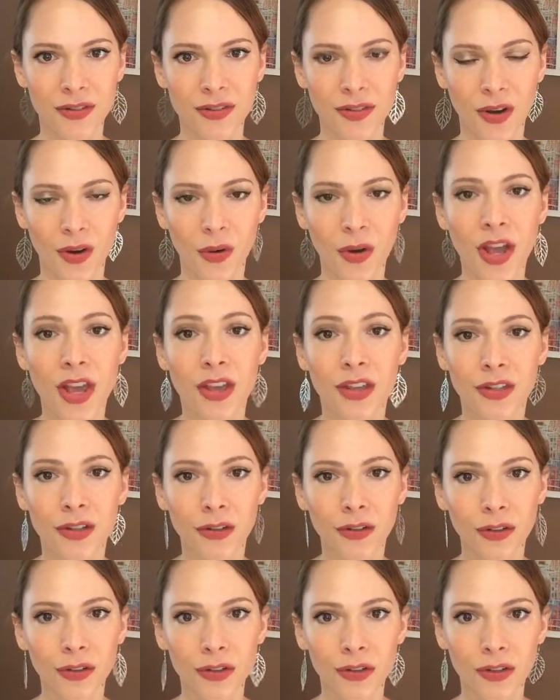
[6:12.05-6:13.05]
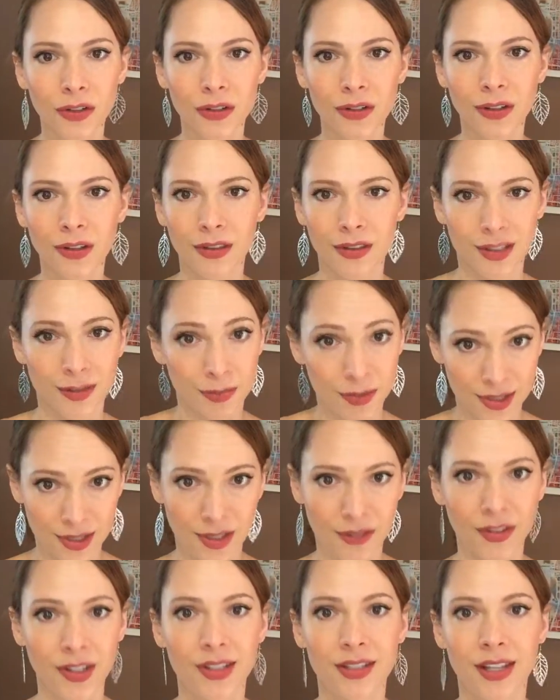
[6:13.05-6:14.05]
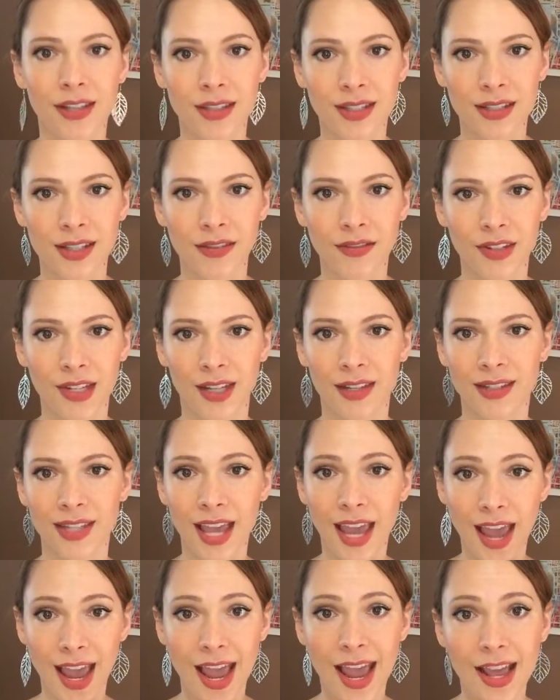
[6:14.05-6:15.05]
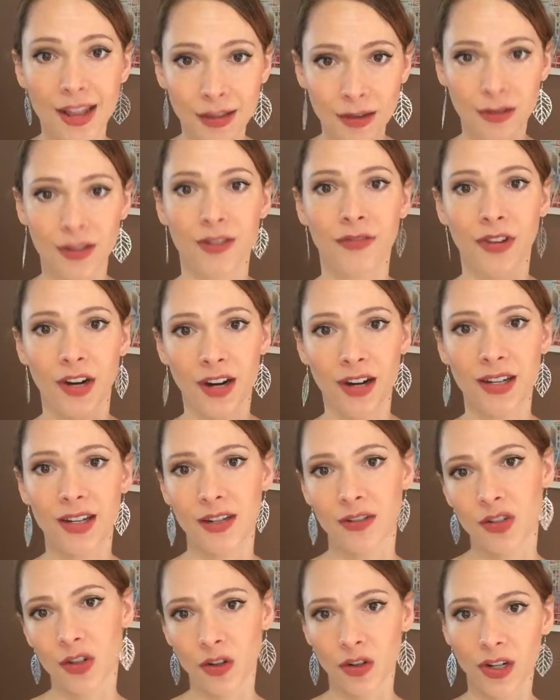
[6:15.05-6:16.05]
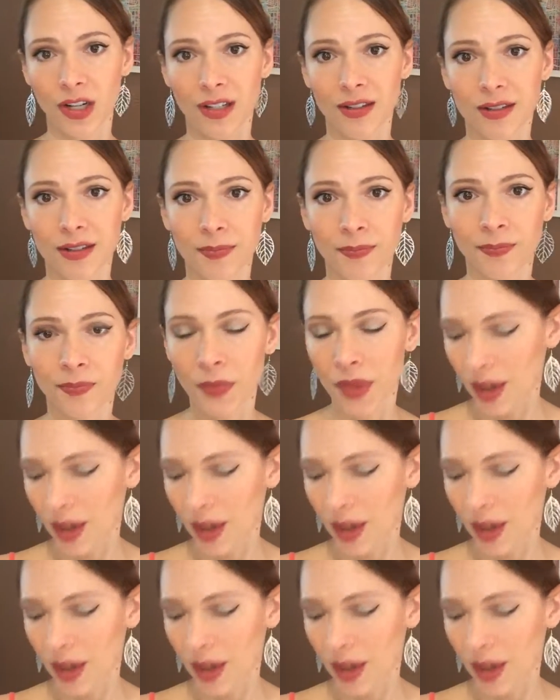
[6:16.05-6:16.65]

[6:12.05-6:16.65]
So you'll learn the specific sensitivities and those varying degrees.